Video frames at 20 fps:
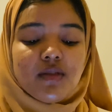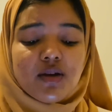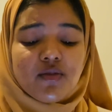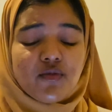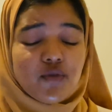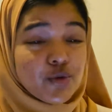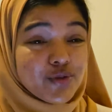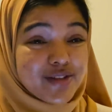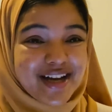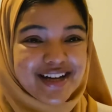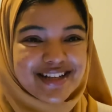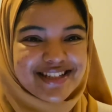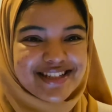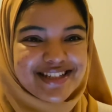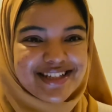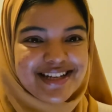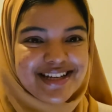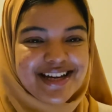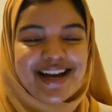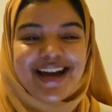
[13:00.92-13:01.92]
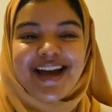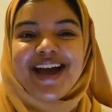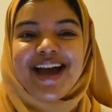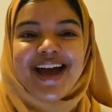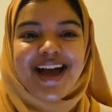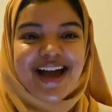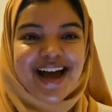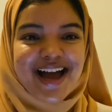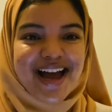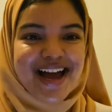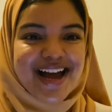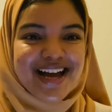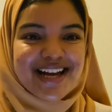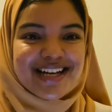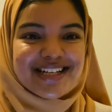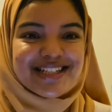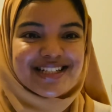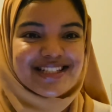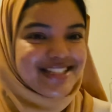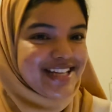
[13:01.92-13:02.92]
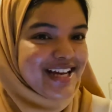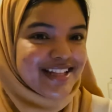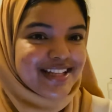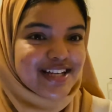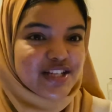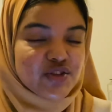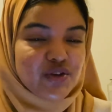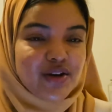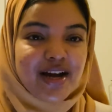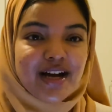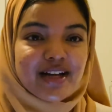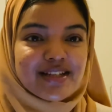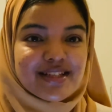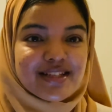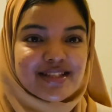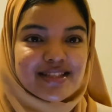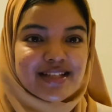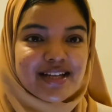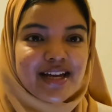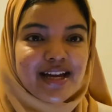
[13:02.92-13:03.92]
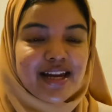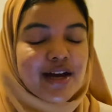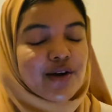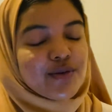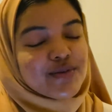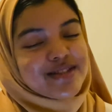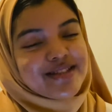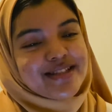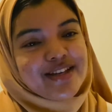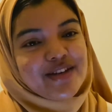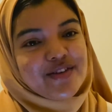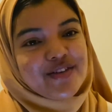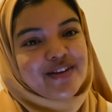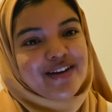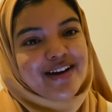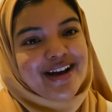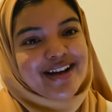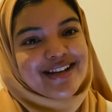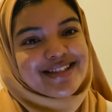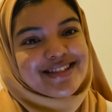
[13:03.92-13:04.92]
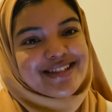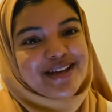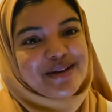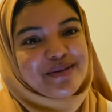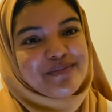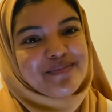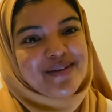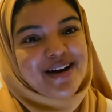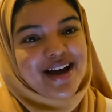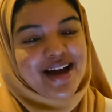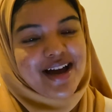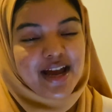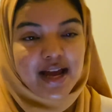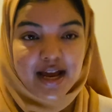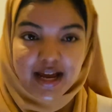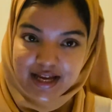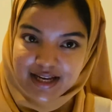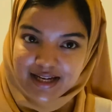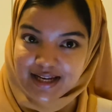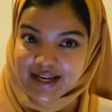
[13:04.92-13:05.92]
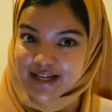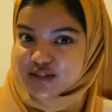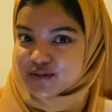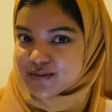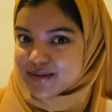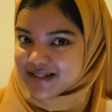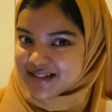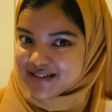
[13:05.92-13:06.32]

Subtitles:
for that. And yeah, that's all I have to say, and I'll see you guys in my next week's